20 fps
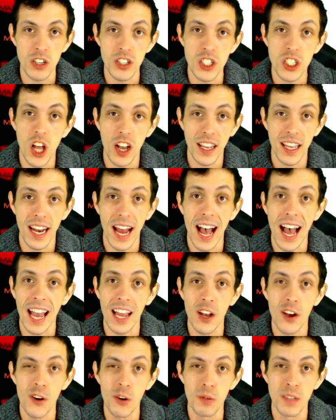Socket dot
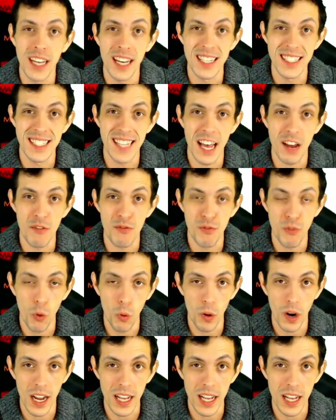I O does that for